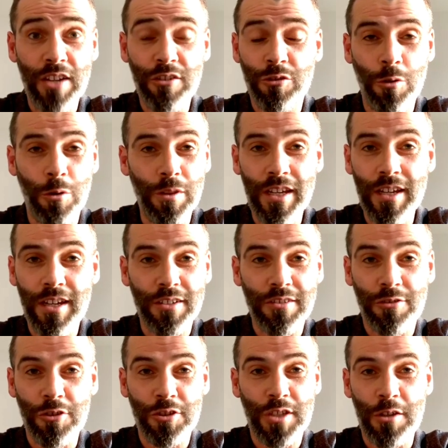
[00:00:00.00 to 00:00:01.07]
that's not there,
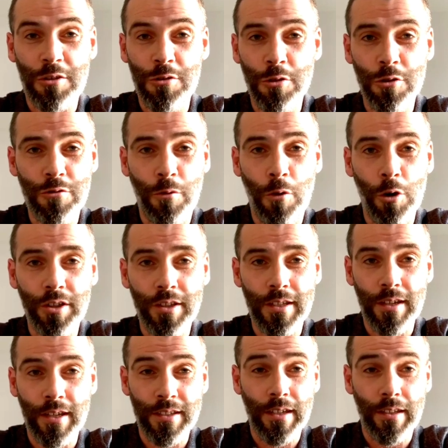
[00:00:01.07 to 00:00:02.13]
it's just a huge
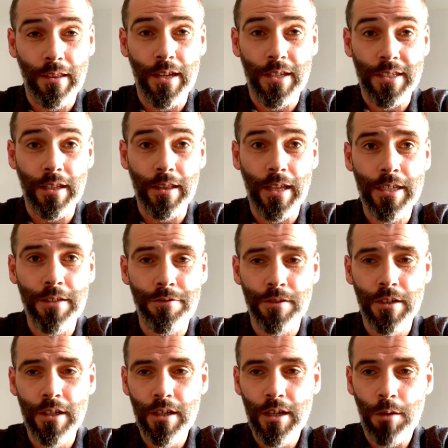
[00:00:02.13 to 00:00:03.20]
void in your
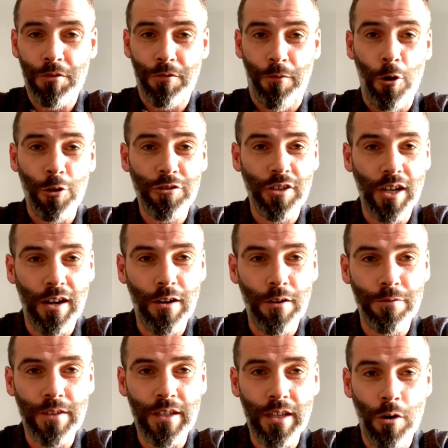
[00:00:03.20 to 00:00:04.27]
life. I was fortunate
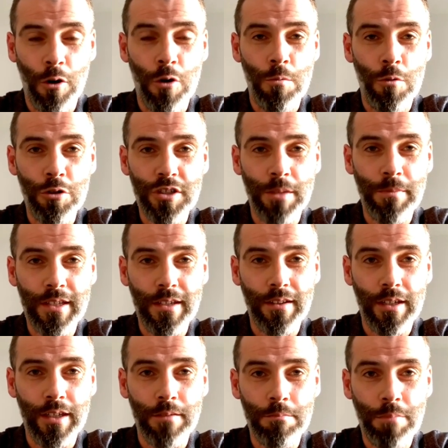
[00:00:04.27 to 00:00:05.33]
enough to almost
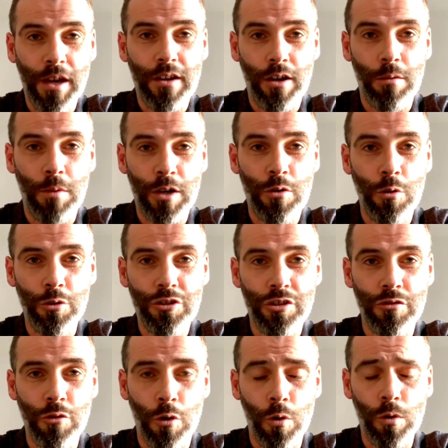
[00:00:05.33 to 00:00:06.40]
immediately pick up a
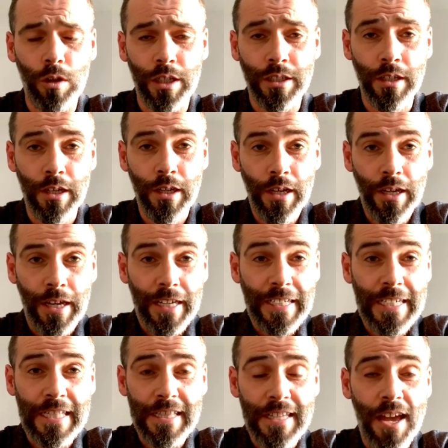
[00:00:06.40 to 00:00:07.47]
coaching role and
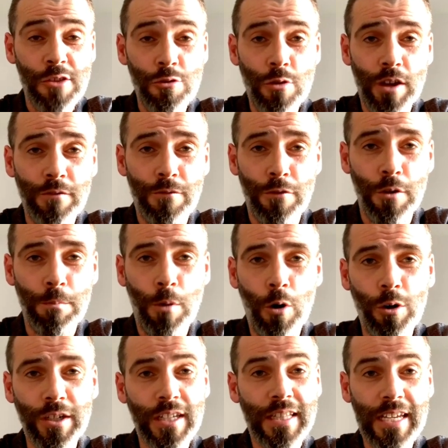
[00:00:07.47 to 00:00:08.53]
continue in
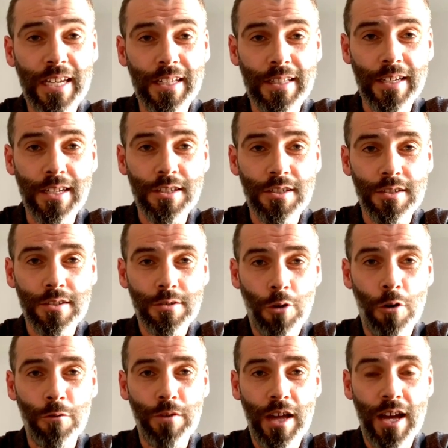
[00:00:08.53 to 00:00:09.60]
football in the day-to-days
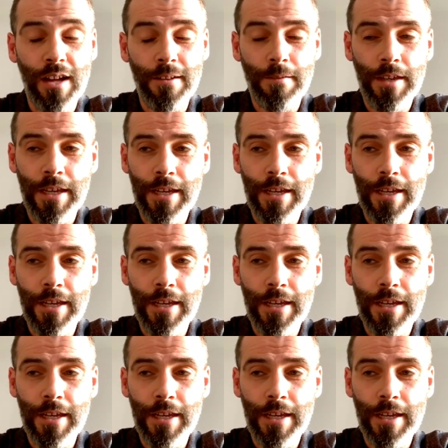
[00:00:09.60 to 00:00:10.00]
of that.